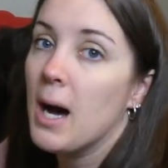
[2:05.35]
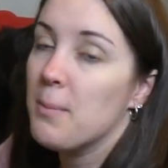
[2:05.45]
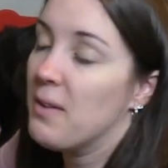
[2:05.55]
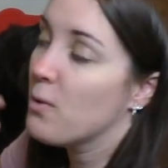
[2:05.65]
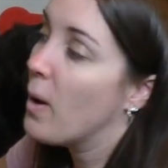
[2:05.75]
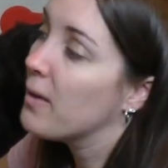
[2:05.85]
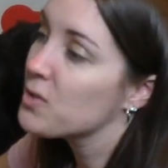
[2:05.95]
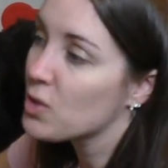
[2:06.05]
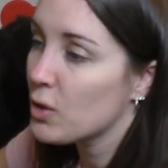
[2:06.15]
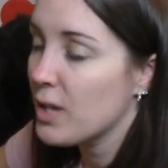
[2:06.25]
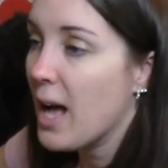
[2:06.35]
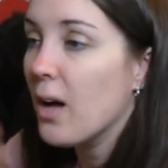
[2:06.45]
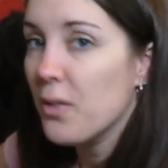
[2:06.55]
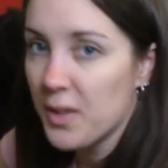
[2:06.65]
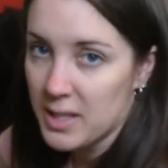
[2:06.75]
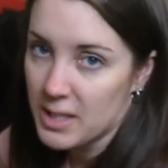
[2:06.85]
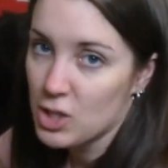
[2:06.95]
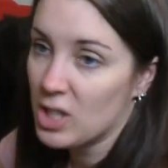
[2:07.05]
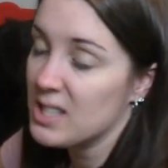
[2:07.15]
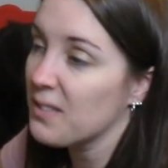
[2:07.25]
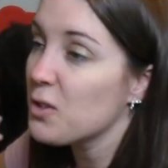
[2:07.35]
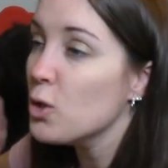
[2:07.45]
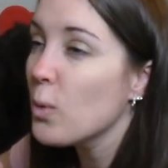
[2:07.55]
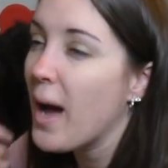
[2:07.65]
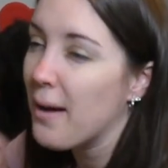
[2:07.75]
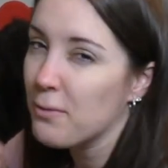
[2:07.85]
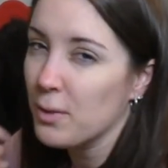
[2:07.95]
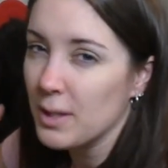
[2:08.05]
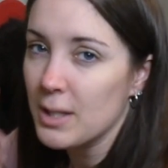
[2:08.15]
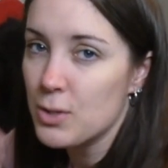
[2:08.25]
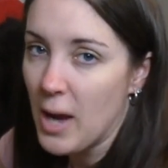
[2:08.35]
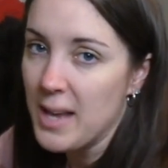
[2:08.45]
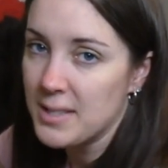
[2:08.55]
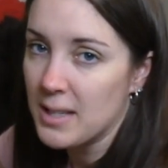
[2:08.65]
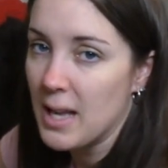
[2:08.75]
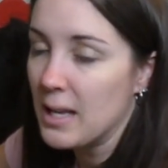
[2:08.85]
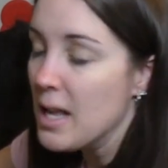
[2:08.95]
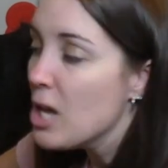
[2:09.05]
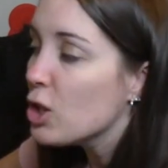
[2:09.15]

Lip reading: if you have certain health conditions, if you have really dry skin,